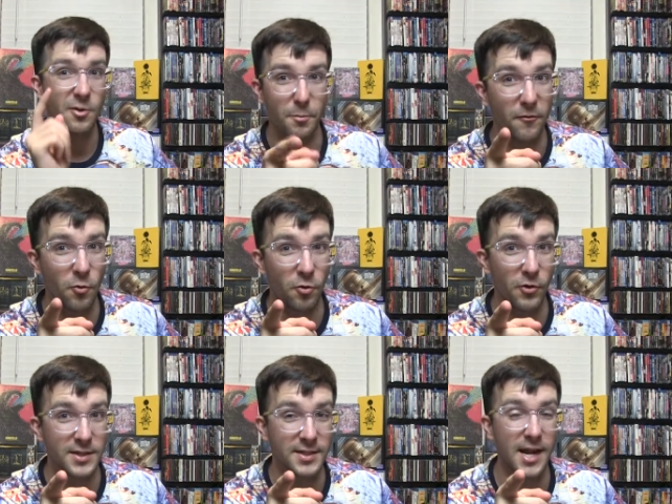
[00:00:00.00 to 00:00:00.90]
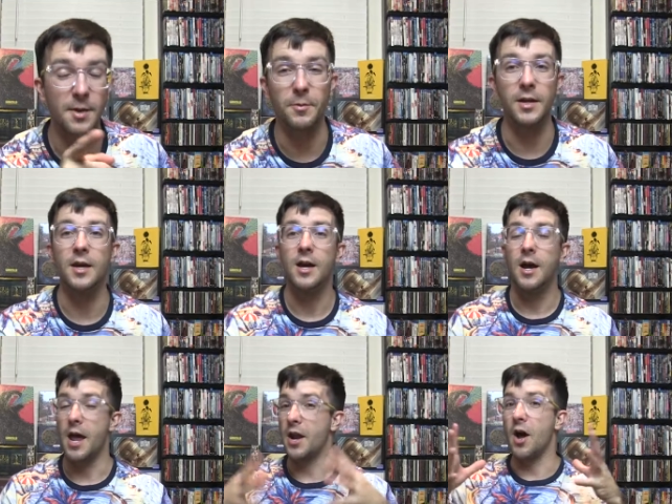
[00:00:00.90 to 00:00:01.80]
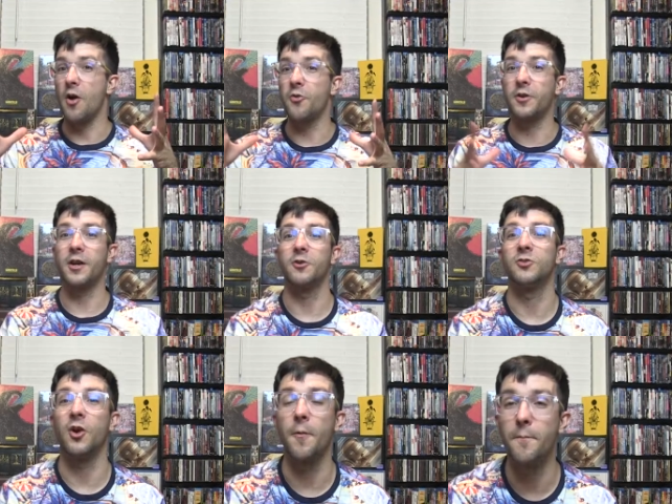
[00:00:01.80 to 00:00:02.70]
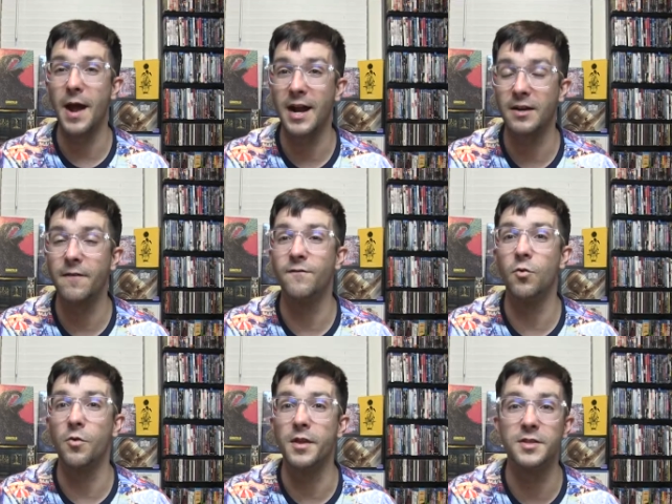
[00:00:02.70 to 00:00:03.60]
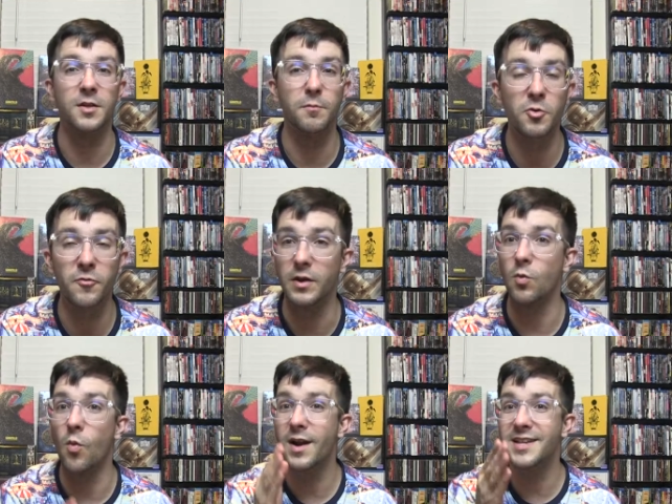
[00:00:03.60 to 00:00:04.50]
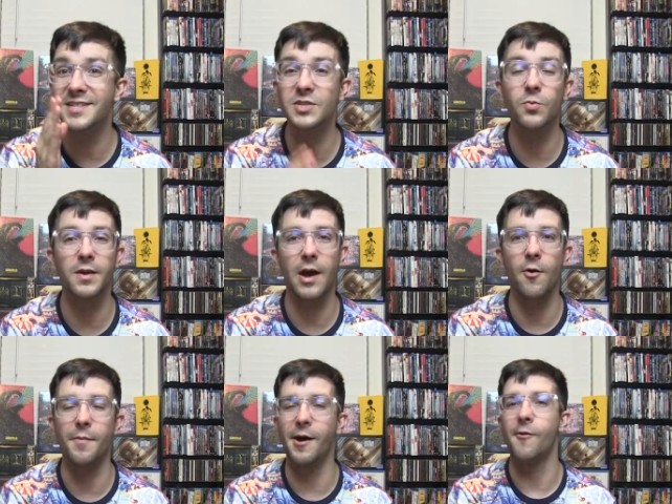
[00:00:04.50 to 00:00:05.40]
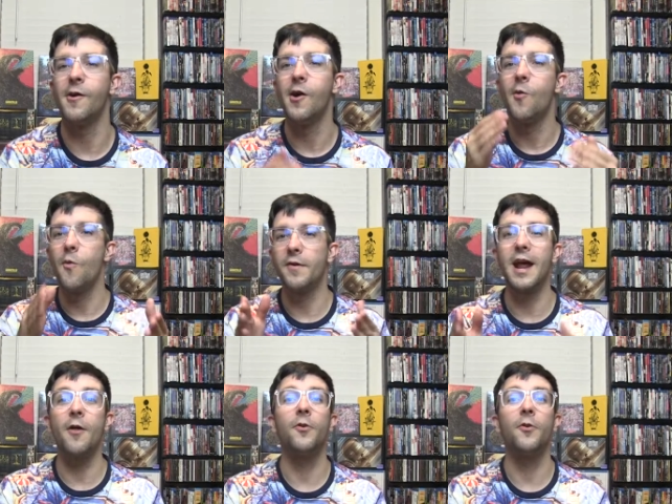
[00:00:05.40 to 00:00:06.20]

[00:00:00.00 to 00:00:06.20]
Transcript: before Grey's Anatomy and other characters are back for this movie. What is this one now about? Well, now